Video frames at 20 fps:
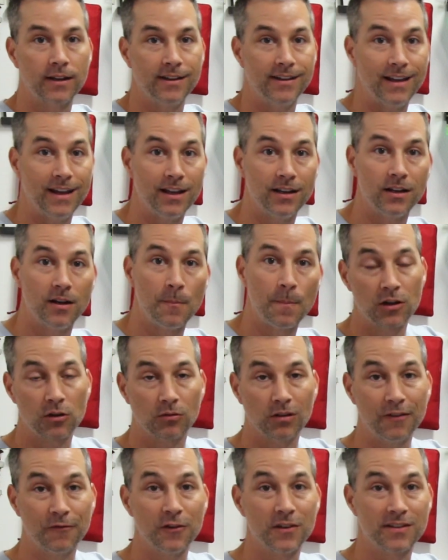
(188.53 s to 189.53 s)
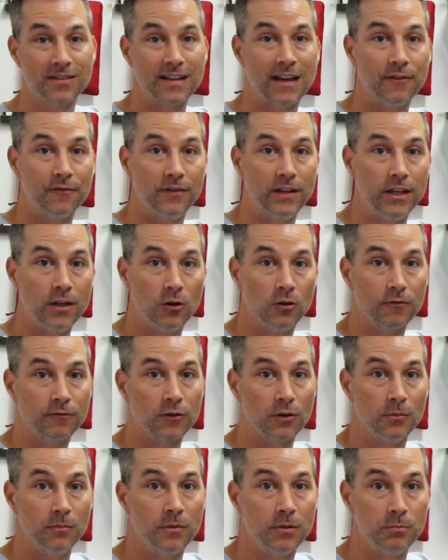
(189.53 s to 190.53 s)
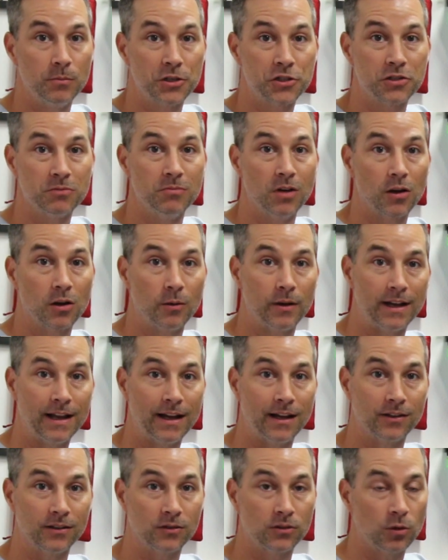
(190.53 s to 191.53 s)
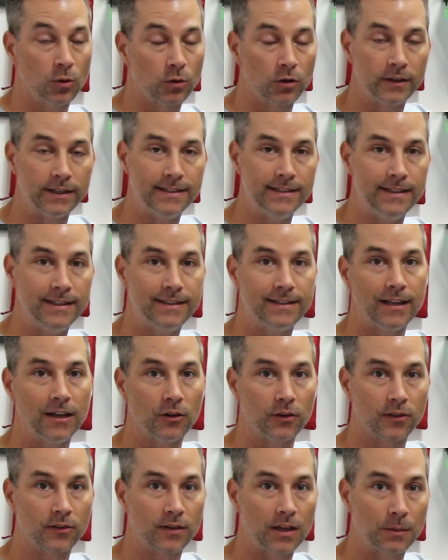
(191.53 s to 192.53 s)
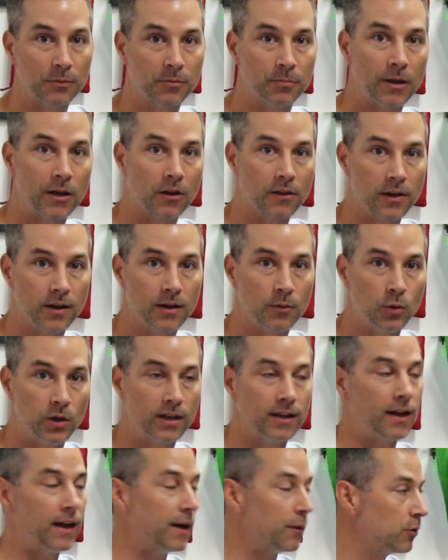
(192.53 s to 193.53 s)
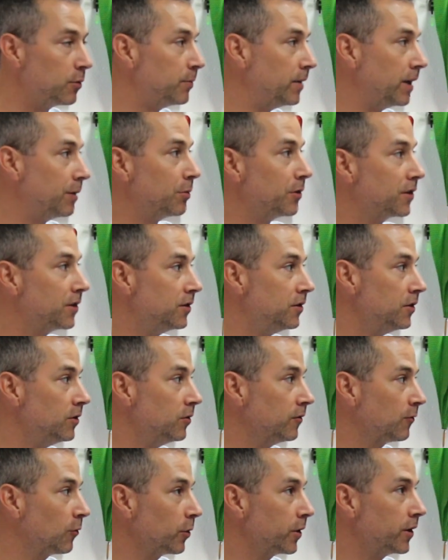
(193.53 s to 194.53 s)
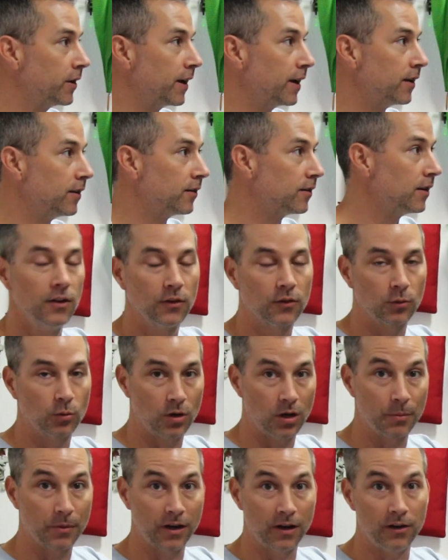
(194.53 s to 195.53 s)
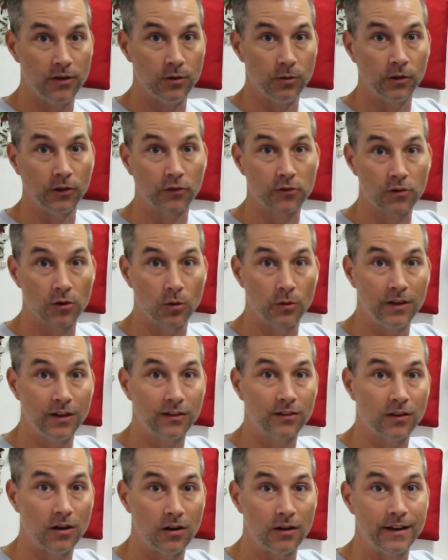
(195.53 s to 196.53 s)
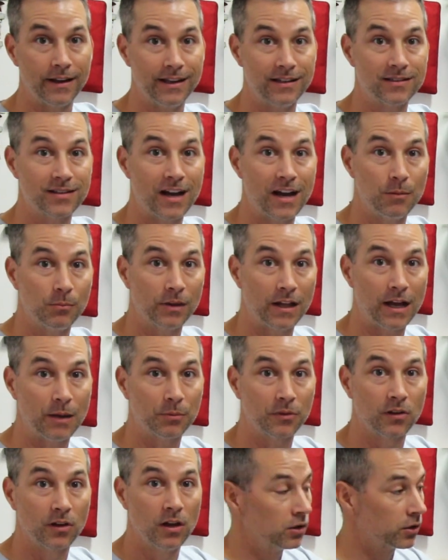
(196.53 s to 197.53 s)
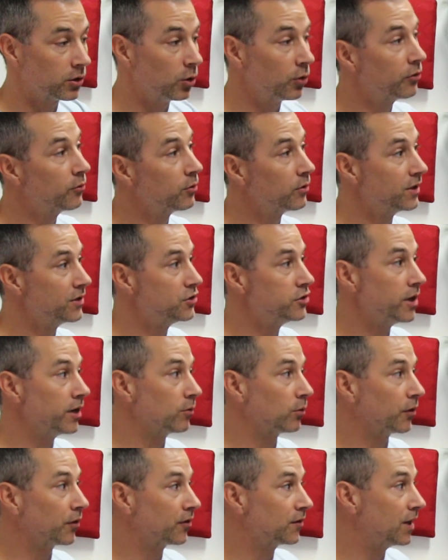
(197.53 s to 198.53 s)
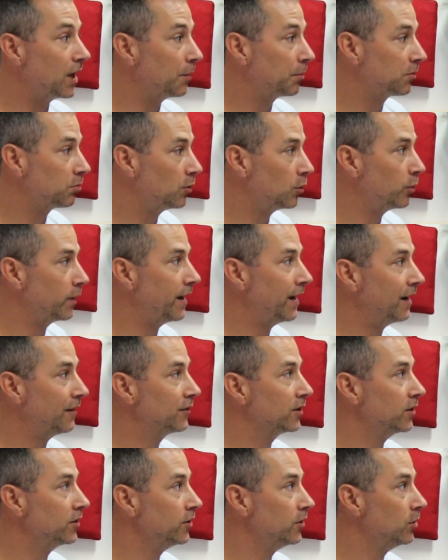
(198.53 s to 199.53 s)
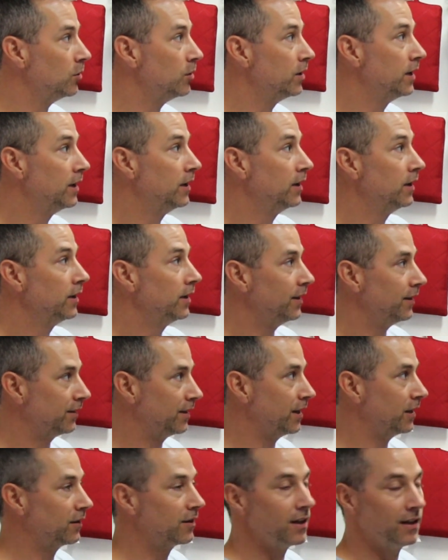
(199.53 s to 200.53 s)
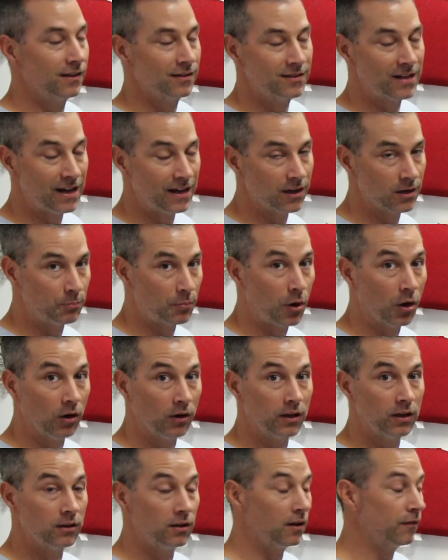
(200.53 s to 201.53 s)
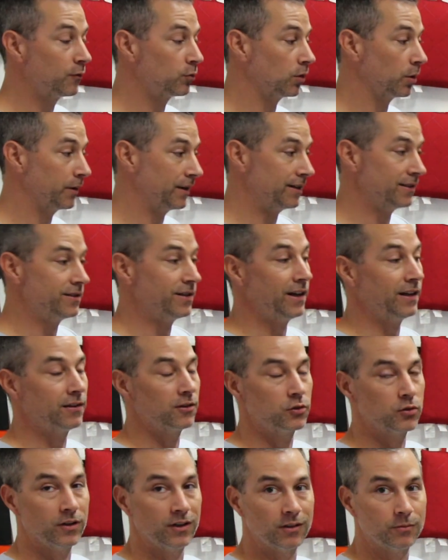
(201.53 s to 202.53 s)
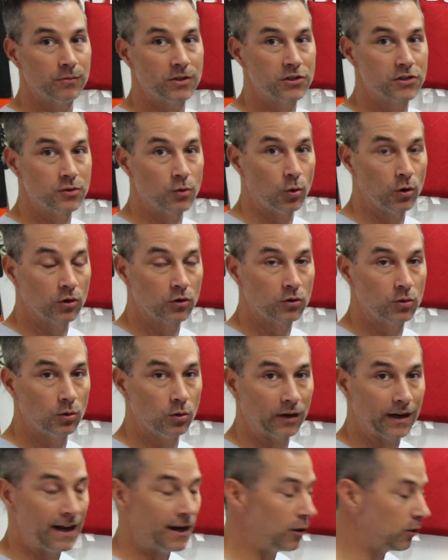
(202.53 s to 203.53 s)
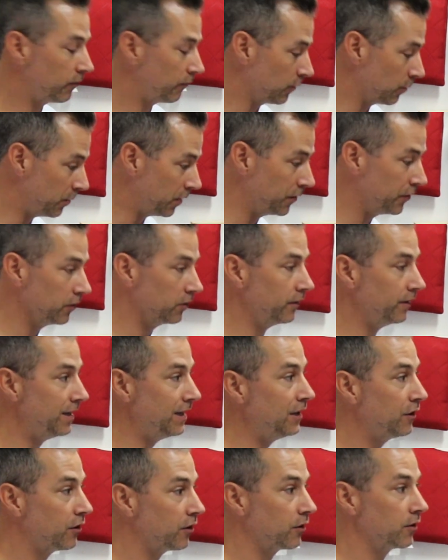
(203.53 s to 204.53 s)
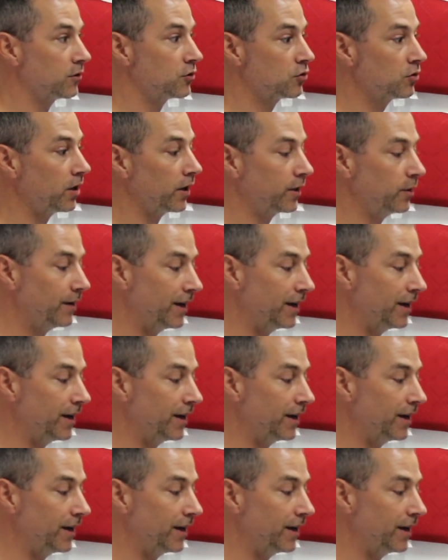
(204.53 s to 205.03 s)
Again, reference that video from Mishimoto. It has totally detailed steps, better than what I would be able to do for you guys. So what I'm gonna do is throw this on a time lapse, go through the general steps. What we have to do is get things taken apart enough to where we can take the transmission oil cooler out from underneath the truck.